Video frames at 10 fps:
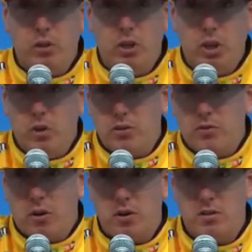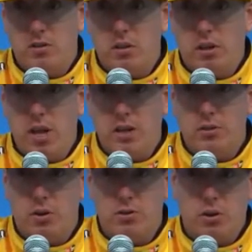you know, as far as
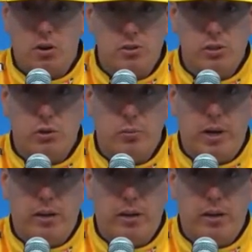NASCAR stars going